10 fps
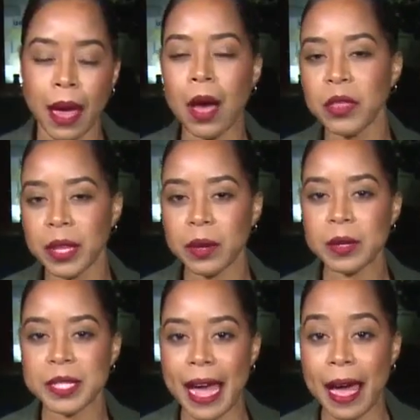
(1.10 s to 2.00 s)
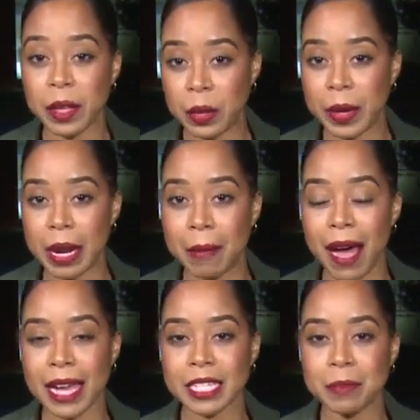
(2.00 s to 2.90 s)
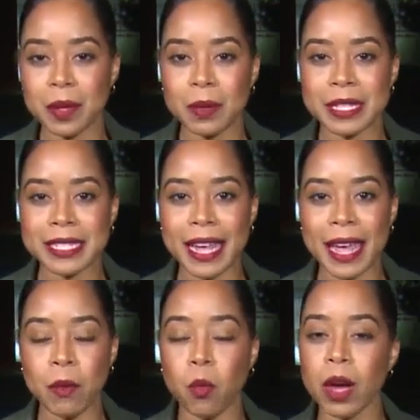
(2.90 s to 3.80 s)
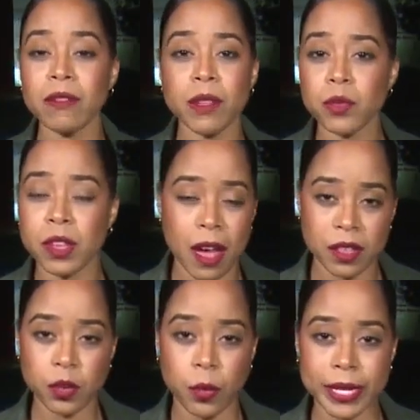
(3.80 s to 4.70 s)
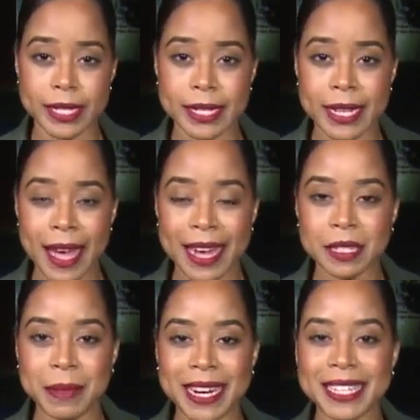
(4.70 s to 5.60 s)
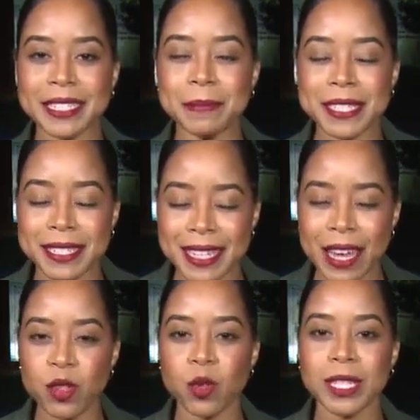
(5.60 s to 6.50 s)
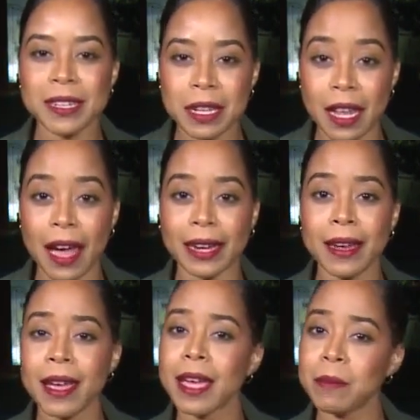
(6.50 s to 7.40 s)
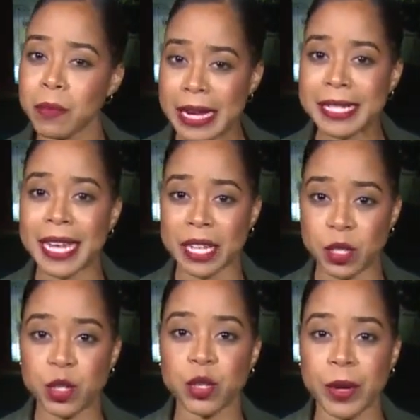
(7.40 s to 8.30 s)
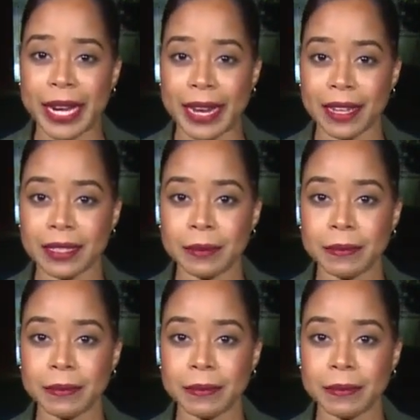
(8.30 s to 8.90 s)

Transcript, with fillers: Health leaders at UNM Hospital say one of those consequences has been a substantial decline in breast cancer screening.